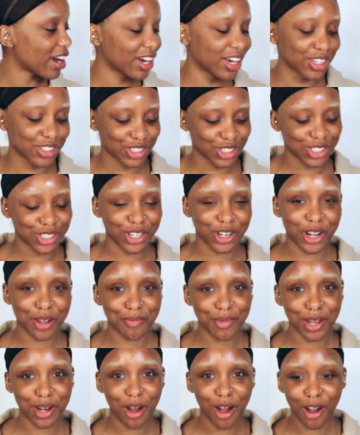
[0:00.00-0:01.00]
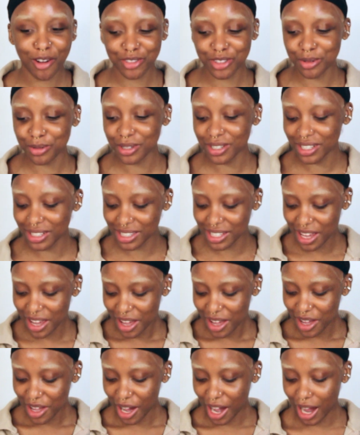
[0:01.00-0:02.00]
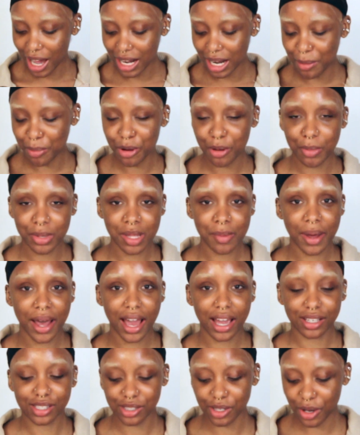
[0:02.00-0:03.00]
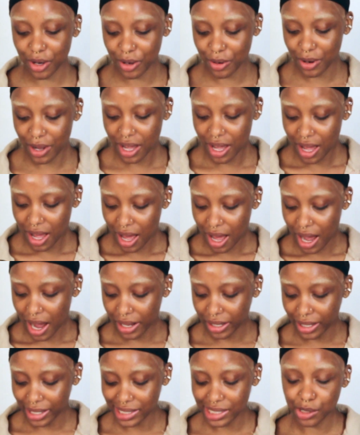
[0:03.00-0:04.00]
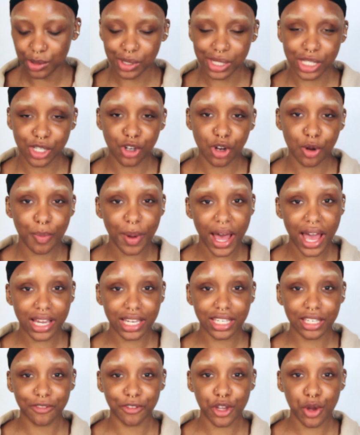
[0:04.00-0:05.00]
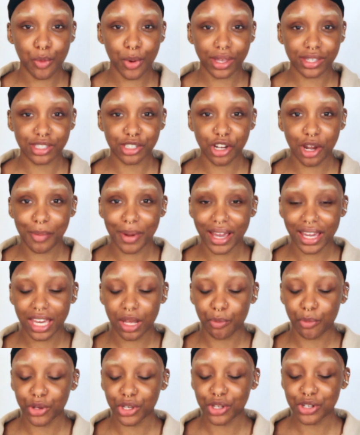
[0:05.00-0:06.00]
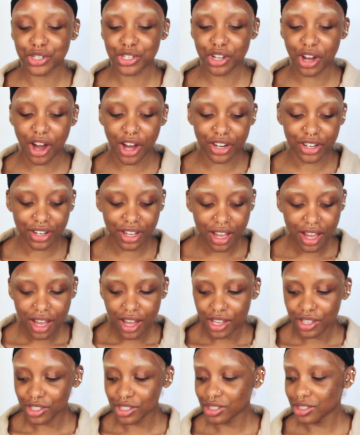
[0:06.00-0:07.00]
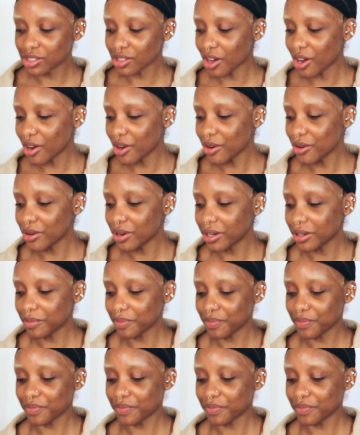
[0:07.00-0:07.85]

I just chuck them in afterwards and I put them in the bag. So a nice little silk baggie for your wigs to go back in when you're done. So